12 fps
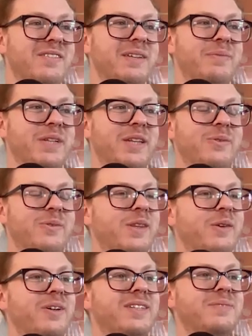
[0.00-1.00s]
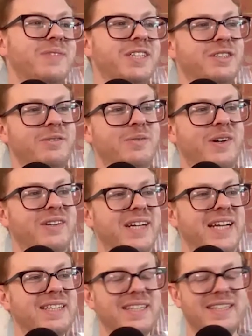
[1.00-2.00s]
I mean, there wasn't much to rebel
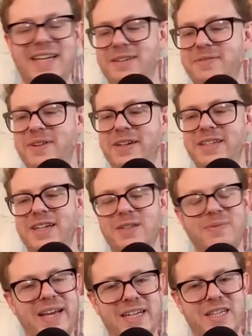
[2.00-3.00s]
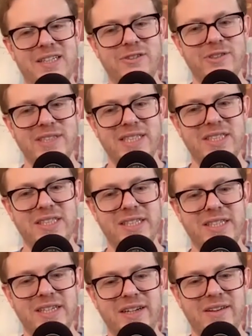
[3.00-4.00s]
against. It's not a very dogmatic
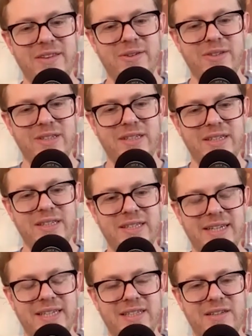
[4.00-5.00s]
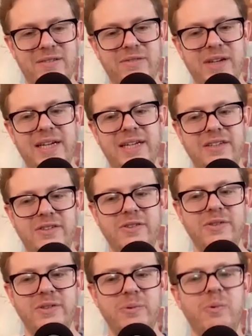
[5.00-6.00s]
tradition. You know, it's a sense of, do
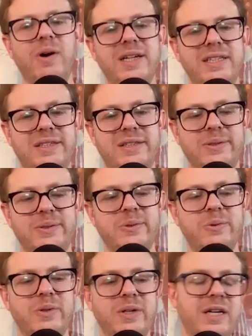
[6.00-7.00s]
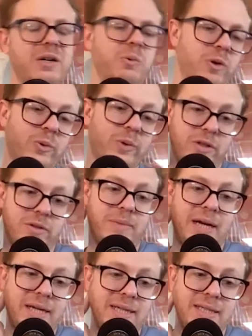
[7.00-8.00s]
you want to work with your
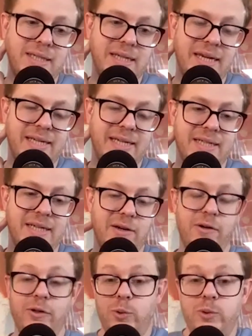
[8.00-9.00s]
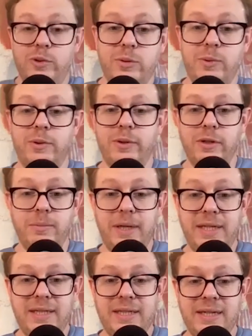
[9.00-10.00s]
mind? And here are tools to work with your
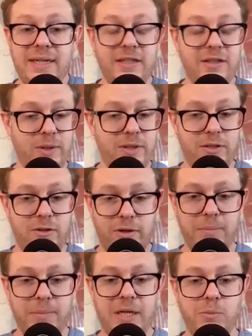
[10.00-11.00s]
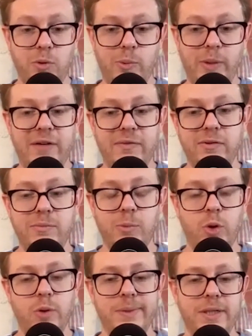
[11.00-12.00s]
mind. Do you want to try and become more wakeful,
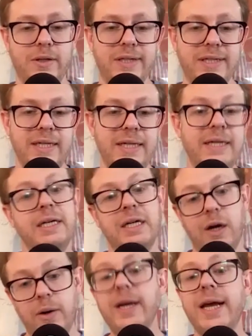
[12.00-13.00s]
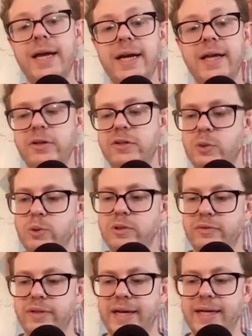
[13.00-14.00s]
more open-hearted? Okay, yeah, there's tools
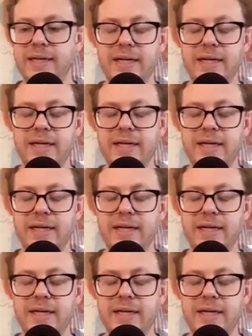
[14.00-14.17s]
for that.